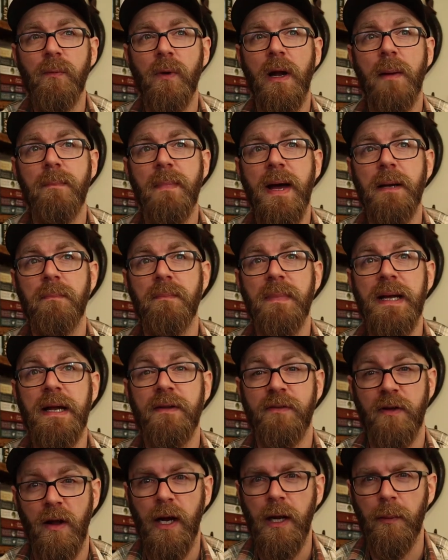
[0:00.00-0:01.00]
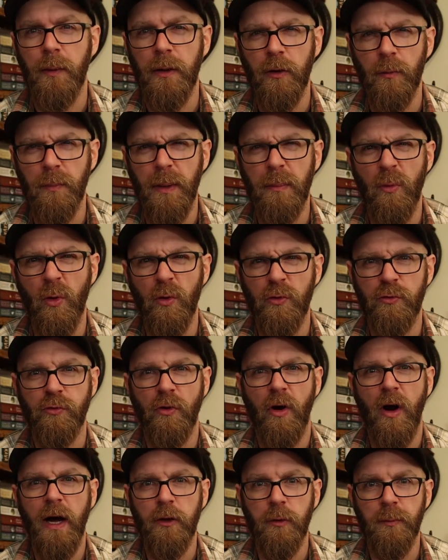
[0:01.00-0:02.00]
when I make meads, I like them a little bit more
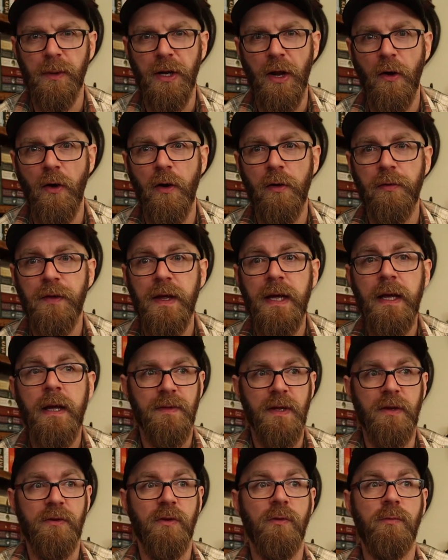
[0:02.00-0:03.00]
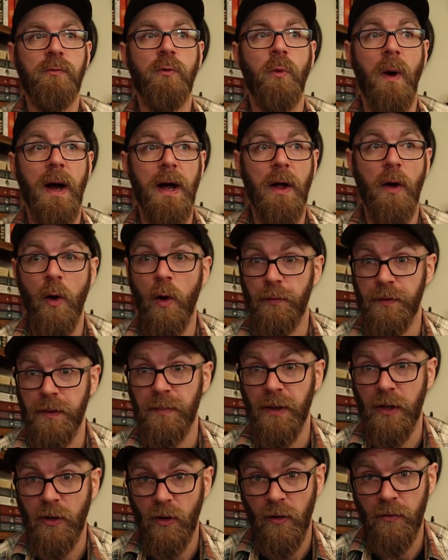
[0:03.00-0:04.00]
dry, a little bit earthy. This is quite earthy
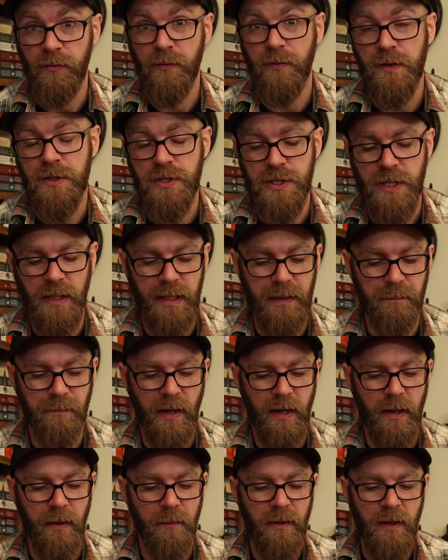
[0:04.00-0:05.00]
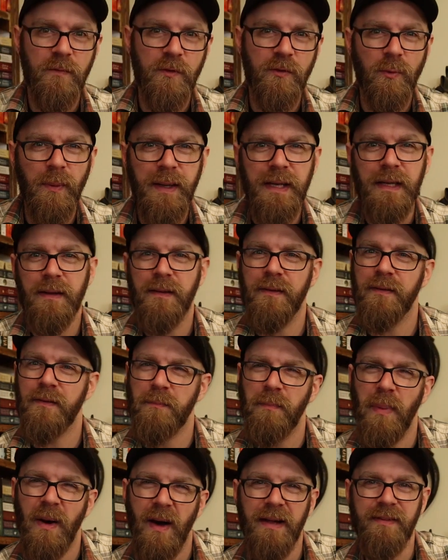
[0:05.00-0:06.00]
because of the chili, but sweet and
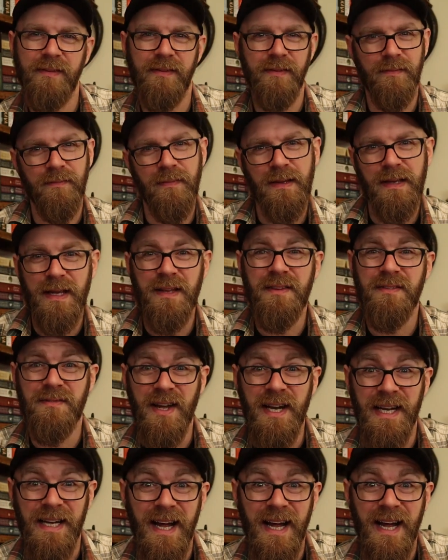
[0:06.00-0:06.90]
spice is very